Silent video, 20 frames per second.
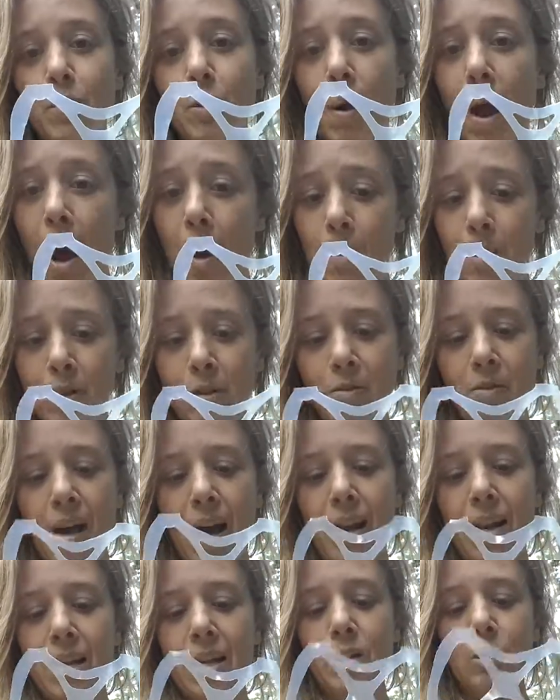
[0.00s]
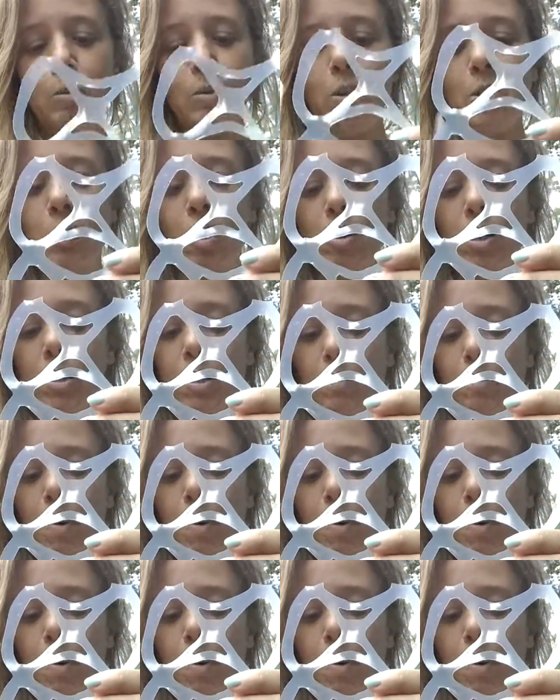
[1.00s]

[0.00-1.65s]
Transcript: So how we do that is we start at